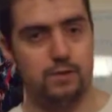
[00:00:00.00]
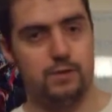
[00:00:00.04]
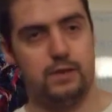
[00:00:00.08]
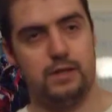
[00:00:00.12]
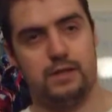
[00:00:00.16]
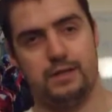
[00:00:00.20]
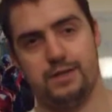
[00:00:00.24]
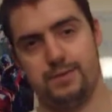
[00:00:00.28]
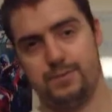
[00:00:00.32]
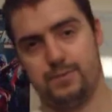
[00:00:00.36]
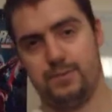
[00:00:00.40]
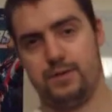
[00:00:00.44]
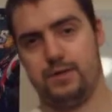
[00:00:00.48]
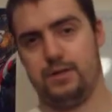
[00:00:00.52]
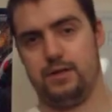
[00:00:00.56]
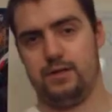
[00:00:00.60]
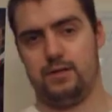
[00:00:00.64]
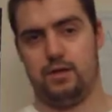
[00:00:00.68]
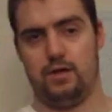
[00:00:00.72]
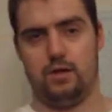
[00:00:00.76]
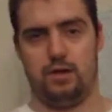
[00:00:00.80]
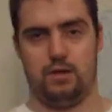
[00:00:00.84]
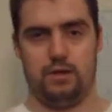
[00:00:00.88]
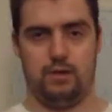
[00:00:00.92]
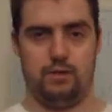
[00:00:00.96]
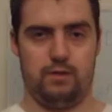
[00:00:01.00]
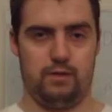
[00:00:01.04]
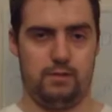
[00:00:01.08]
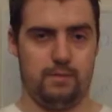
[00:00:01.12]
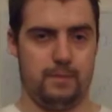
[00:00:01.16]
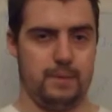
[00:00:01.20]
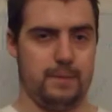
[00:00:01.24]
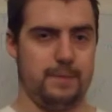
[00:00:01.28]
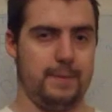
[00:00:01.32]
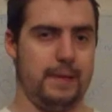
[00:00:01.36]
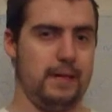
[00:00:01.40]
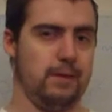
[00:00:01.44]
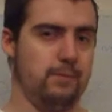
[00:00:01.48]
I just wanted to talk a little bit
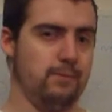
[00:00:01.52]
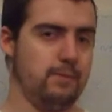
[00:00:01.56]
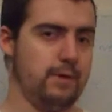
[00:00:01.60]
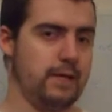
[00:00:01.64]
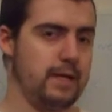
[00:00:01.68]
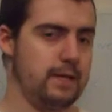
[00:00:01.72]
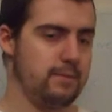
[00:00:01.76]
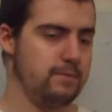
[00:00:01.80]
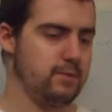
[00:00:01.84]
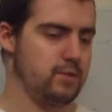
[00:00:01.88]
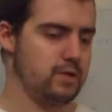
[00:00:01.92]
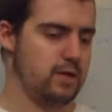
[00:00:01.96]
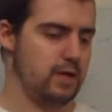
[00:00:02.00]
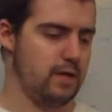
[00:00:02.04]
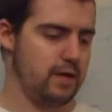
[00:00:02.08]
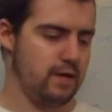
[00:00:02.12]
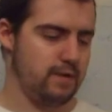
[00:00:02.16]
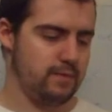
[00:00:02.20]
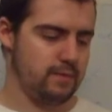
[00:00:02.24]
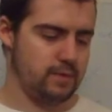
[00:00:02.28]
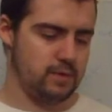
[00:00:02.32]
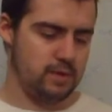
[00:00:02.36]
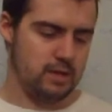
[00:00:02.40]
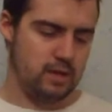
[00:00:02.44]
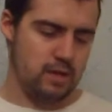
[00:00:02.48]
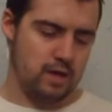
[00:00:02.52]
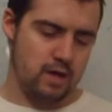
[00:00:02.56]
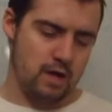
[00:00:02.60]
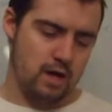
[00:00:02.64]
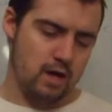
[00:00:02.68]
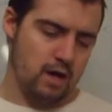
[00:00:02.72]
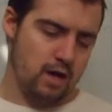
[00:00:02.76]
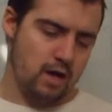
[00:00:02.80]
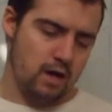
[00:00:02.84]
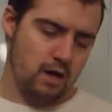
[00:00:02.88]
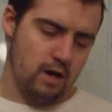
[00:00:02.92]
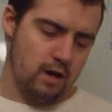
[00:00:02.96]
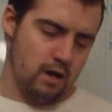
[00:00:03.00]
about RAM drives.
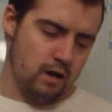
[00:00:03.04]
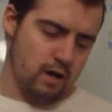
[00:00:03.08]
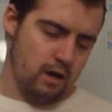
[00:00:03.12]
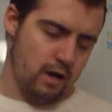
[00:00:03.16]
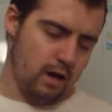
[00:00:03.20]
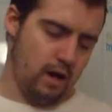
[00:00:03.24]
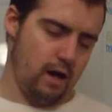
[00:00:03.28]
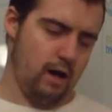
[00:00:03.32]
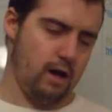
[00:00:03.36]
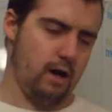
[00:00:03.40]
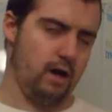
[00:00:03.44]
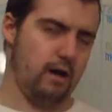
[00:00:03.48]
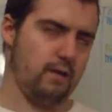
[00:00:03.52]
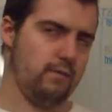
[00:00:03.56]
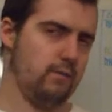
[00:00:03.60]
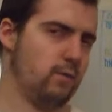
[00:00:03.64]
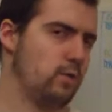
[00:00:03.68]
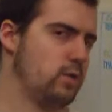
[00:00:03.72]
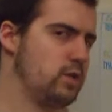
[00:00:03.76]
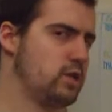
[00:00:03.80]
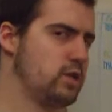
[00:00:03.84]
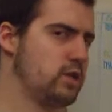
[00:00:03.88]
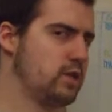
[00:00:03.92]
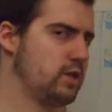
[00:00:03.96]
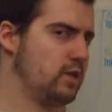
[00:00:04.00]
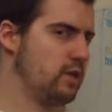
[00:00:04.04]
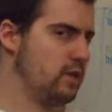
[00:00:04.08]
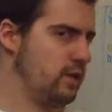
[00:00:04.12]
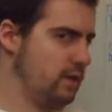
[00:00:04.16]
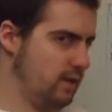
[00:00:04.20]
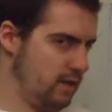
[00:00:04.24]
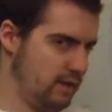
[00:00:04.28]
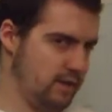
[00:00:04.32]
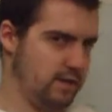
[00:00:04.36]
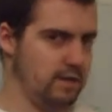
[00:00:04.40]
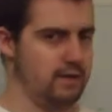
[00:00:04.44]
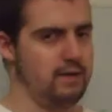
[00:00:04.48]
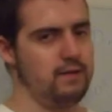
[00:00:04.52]

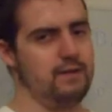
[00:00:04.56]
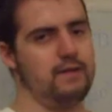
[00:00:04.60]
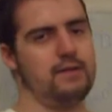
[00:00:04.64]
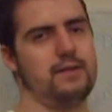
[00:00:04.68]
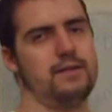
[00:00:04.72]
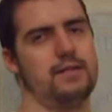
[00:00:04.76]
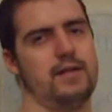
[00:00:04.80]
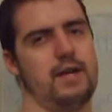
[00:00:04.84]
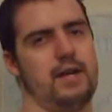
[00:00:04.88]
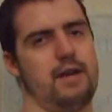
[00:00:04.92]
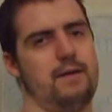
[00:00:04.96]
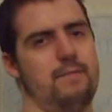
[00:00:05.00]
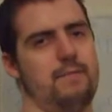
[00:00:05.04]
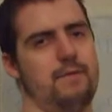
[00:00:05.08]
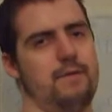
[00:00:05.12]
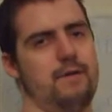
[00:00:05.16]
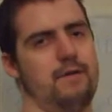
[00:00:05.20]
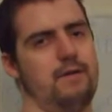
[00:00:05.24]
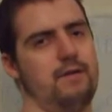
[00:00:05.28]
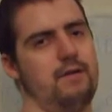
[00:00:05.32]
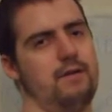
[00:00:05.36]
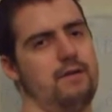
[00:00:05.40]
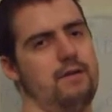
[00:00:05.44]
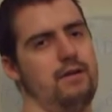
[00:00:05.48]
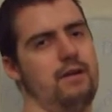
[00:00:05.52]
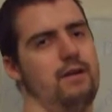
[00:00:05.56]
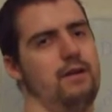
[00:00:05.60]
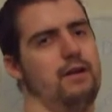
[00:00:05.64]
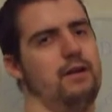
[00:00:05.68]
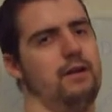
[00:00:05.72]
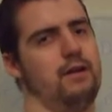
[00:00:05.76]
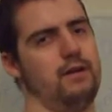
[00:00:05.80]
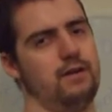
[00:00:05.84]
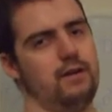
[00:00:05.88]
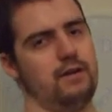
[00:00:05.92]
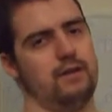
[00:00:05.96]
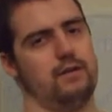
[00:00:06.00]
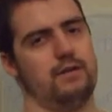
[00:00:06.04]
Unfortunately, this camera
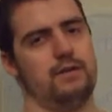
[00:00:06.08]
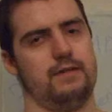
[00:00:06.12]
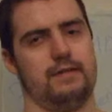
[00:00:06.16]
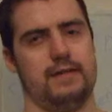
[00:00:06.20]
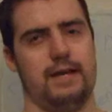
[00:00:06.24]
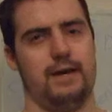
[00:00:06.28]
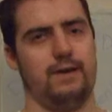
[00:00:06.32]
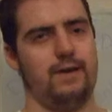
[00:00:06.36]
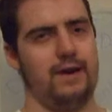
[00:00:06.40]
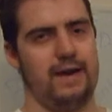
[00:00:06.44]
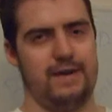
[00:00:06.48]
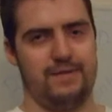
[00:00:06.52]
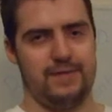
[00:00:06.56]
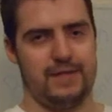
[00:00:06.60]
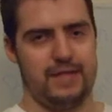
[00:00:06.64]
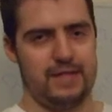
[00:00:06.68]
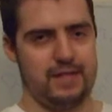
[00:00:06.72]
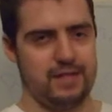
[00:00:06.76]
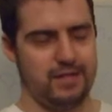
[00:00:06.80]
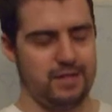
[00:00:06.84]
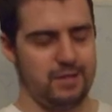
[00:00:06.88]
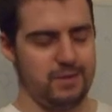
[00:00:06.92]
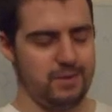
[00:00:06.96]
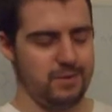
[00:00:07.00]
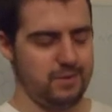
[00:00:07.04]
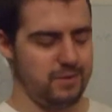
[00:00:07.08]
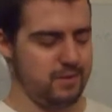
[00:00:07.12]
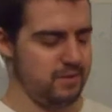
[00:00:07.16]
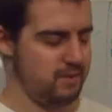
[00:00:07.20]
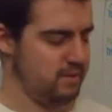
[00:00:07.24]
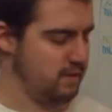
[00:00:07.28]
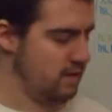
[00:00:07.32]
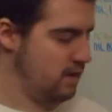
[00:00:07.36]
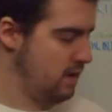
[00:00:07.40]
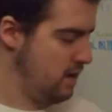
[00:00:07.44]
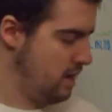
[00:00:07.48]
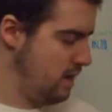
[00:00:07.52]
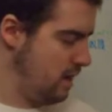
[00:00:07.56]
is now having issues,
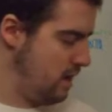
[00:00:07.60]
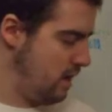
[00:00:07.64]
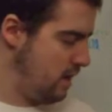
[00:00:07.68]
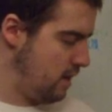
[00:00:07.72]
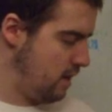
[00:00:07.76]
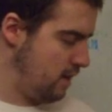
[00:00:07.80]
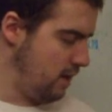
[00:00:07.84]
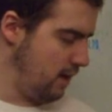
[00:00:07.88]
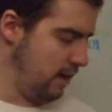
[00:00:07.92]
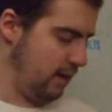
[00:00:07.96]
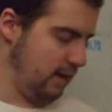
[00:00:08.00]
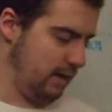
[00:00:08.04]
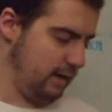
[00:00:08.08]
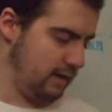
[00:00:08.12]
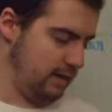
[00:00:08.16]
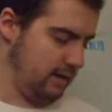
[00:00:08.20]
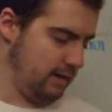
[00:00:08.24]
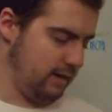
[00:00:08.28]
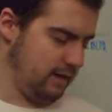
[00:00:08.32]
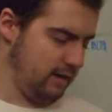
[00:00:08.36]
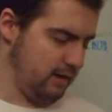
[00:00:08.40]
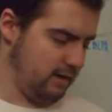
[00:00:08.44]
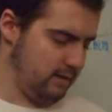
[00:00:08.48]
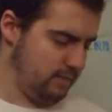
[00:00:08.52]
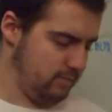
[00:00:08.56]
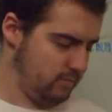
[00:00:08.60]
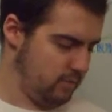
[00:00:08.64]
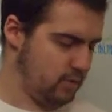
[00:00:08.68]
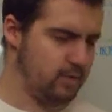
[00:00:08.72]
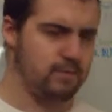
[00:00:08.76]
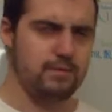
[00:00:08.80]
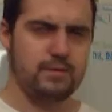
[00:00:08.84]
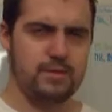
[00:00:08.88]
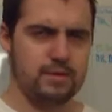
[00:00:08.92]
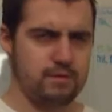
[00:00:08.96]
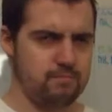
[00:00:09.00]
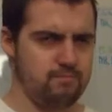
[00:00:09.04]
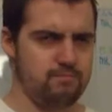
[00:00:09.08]
and so I'm
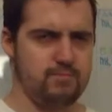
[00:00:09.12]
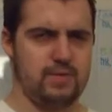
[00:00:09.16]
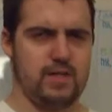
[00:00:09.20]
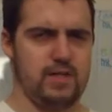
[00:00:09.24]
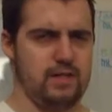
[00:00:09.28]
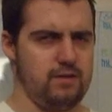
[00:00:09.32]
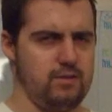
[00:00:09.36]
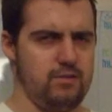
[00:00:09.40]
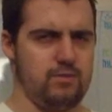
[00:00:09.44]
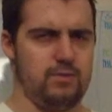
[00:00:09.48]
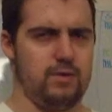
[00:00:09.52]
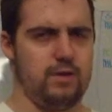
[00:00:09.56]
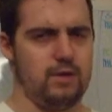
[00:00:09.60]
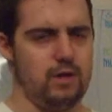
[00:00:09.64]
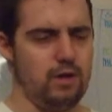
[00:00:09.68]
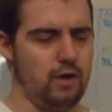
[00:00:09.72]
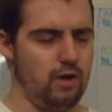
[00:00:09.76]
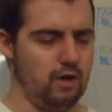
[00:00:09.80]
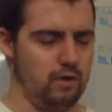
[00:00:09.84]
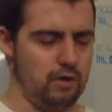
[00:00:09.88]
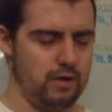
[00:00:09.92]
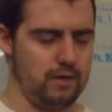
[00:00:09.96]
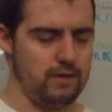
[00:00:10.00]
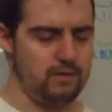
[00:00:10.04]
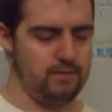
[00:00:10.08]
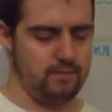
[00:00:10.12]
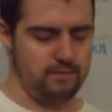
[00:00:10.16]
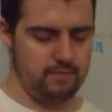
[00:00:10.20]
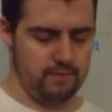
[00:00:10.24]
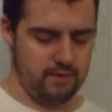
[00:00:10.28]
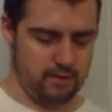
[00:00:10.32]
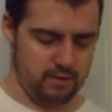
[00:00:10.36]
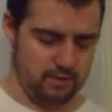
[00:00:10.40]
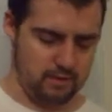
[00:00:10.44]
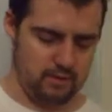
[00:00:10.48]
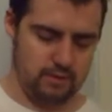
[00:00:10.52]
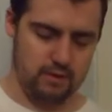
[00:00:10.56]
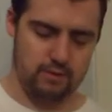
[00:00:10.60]
just going to sort of call it,
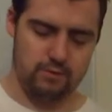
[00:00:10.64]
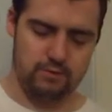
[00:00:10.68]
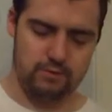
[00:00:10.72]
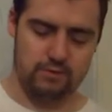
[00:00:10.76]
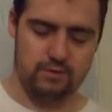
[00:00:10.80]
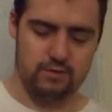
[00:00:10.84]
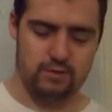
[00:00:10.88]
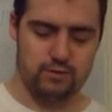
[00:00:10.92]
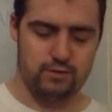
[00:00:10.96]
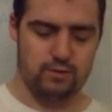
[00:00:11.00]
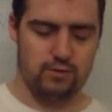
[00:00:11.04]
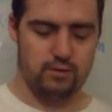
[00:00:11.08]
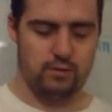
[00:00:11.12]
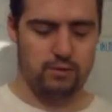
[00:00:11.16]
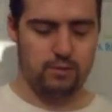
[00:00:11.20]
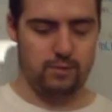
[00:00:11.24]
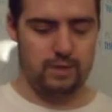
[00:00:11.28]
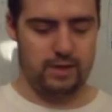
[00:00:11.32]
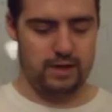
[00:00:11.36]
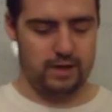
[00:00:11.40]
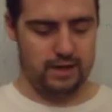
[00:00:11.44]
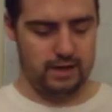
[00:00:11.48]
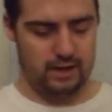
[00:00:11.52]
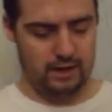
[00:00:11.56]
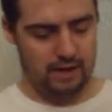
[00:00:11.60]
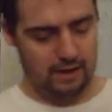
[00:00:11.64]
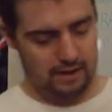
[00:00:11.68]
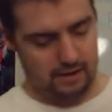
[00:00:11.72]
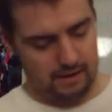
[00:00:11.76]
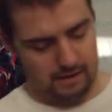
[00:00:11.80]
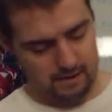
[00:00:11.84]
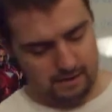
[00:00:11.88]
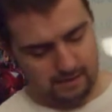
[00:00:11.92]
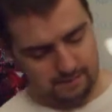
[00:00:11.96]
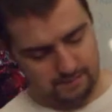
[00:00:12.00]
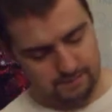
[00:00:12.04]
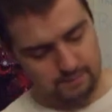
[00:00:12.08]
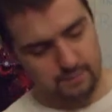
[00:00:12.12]
go through this real quick
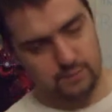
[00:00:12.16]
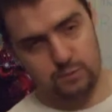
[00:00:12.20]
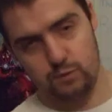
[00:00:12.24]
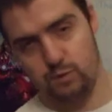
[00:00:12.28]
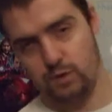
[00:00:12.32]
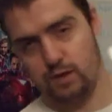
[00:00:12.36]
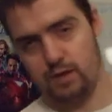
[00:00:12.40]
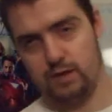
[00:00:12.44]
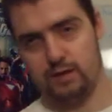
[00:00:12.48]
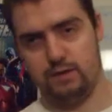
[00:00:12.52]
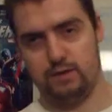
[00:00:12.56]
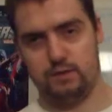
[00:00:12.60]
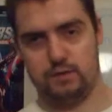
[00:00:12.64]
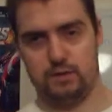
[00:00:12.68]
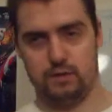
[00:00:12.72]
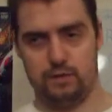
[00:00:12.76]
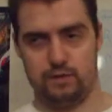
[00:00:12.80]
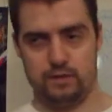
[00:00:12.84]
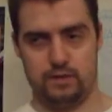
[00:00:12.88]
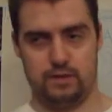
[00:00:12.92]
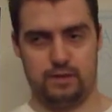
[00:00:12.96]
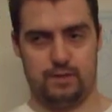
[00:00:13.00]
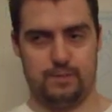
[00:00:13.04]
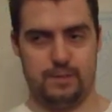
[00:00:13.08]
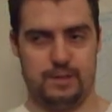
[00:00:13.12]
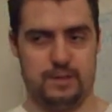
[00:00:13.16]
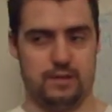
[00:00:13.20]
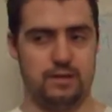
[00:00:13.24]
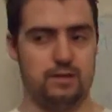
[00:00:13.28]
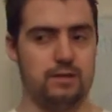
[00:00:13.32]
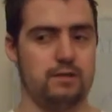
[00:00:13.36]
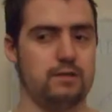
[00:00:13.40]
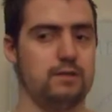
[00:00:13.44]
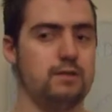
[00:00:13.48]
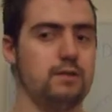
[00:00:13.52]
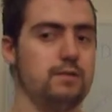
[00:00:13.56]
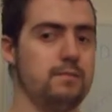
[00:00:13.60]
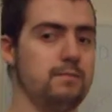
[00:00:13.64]
before I install this on my
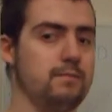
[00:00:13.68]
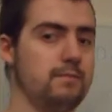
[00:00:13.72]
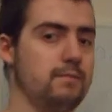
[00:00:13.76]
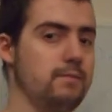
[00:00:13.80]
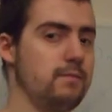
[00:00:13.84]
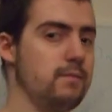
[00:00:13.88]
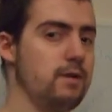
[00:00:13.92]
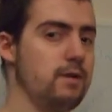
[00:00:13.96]
system.